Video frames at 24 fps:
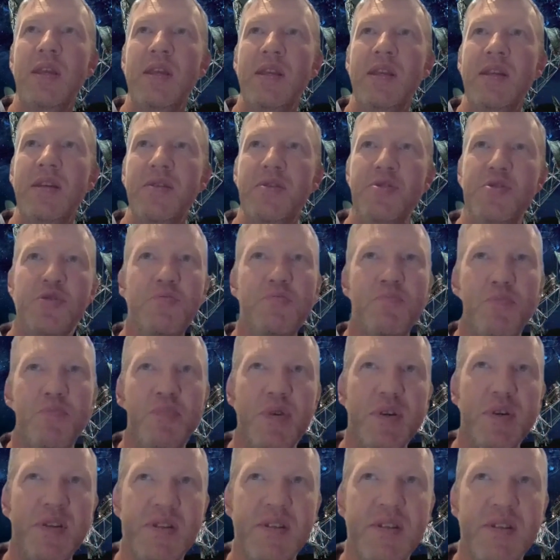needed to
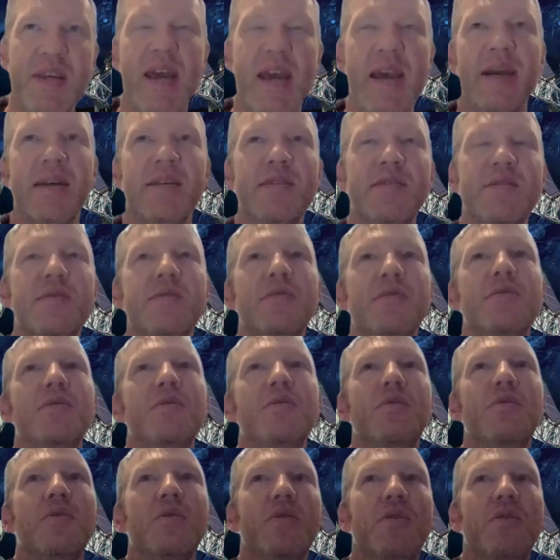protect
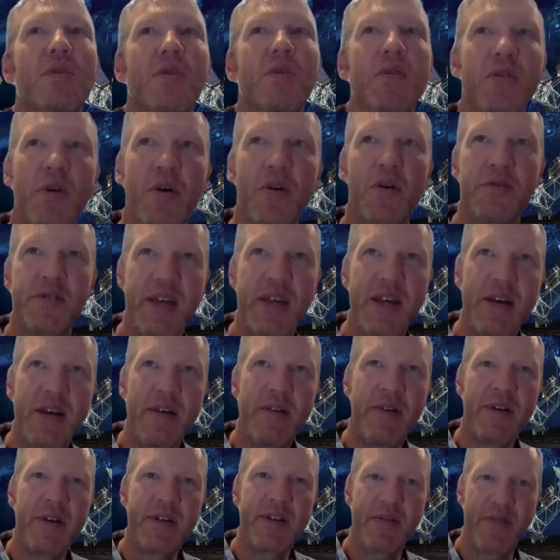those
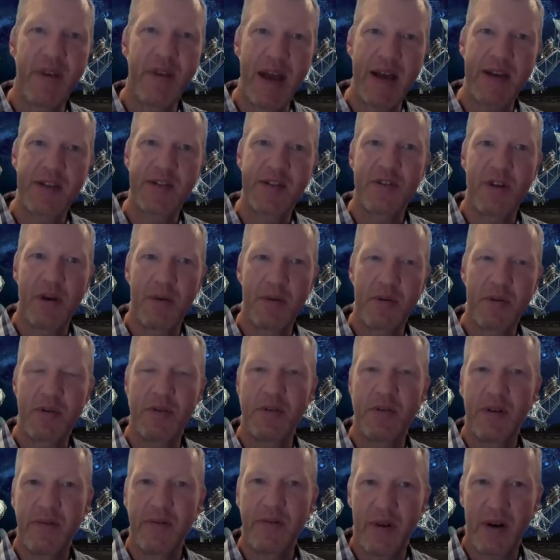areas of
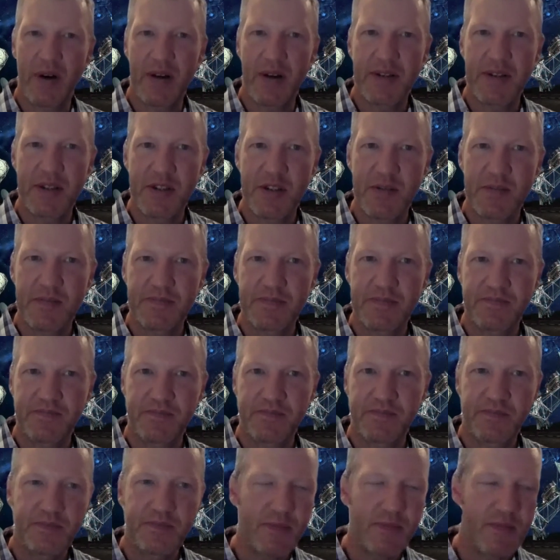astronomical advantage.
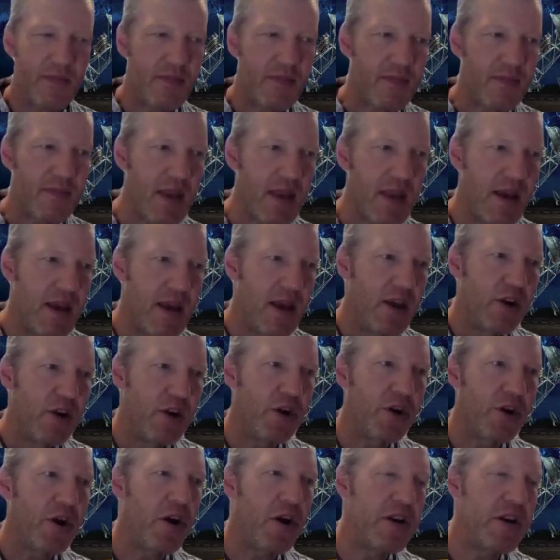
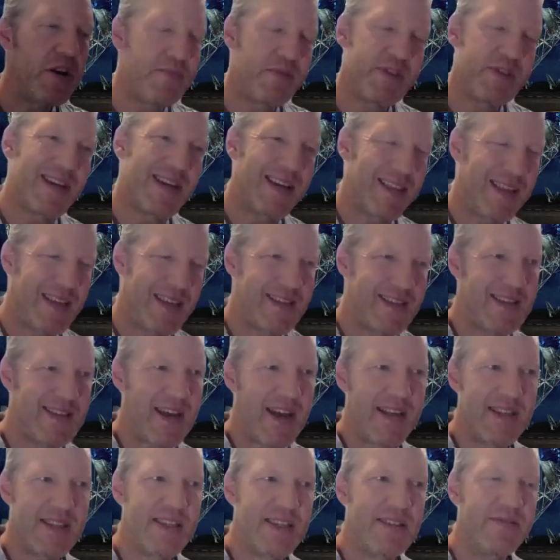Not only protect their
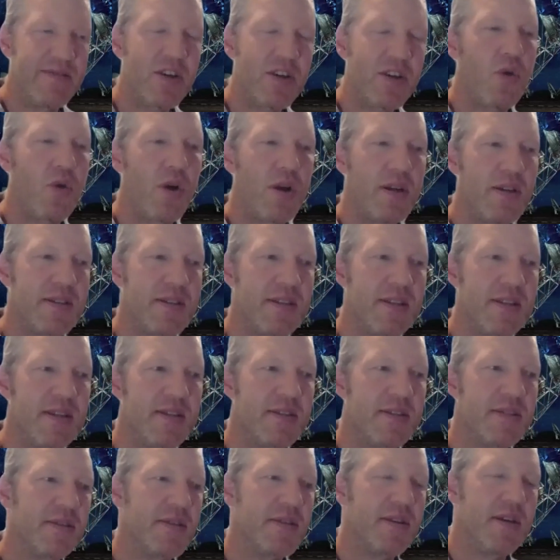scientific
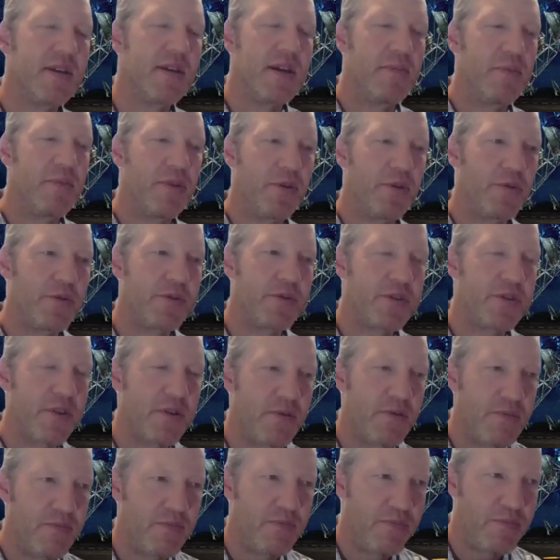qualities, but
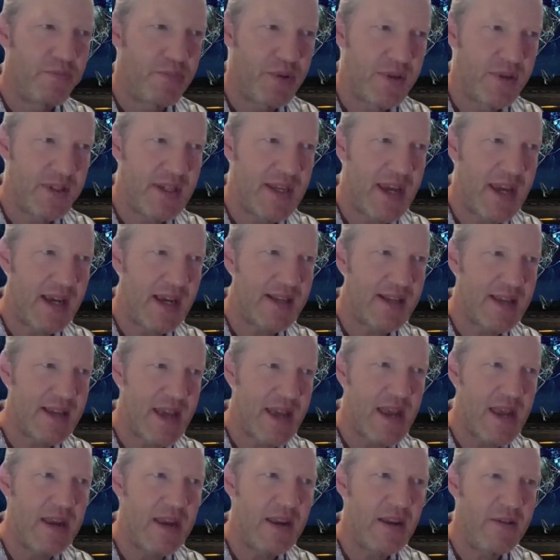also protect
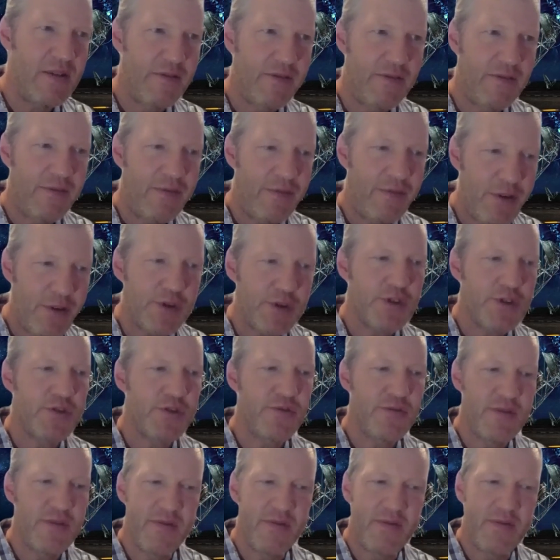any
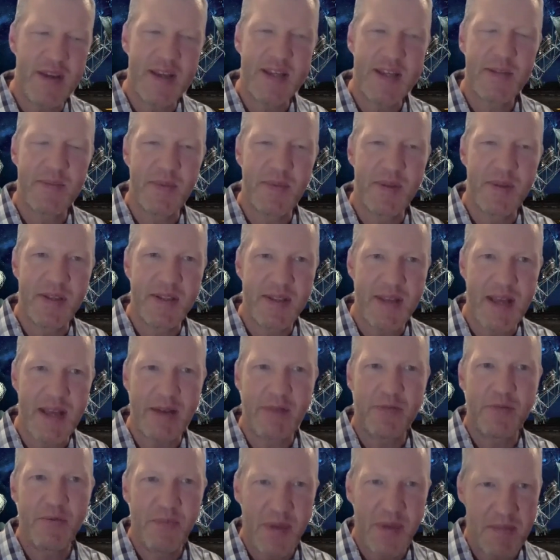future investments
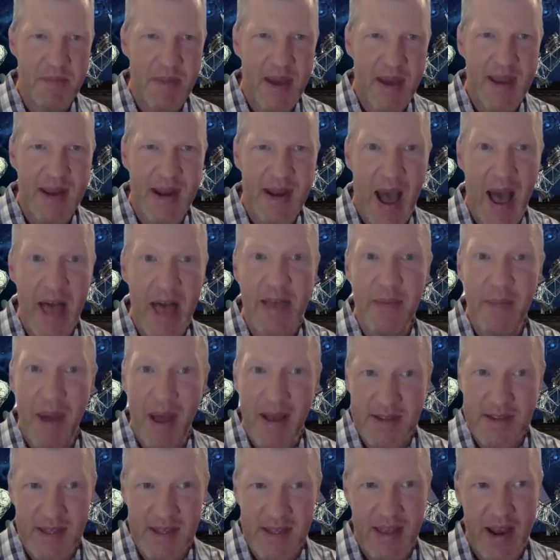that would be made either
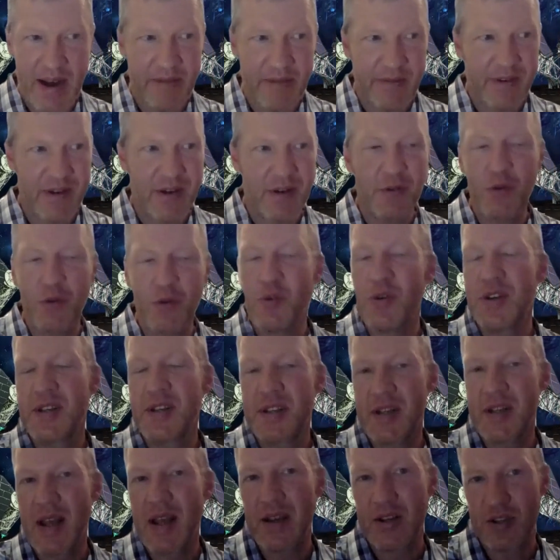by South Africa or
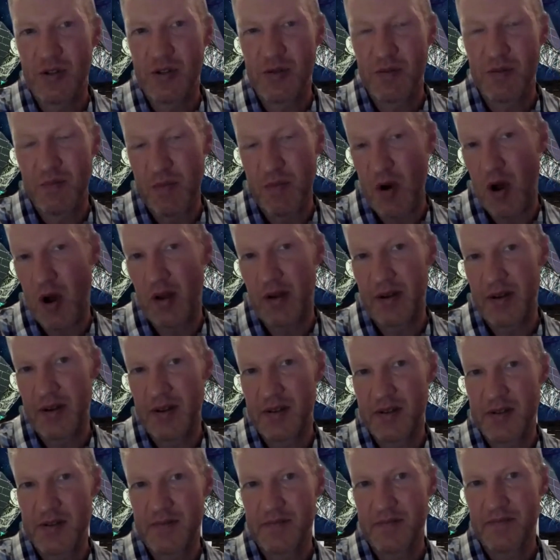international
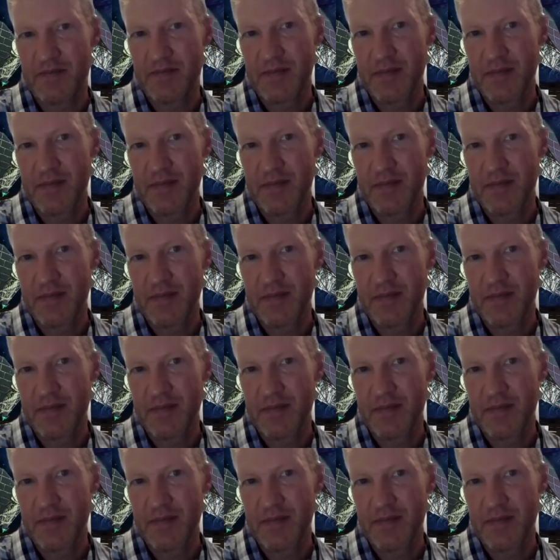partners.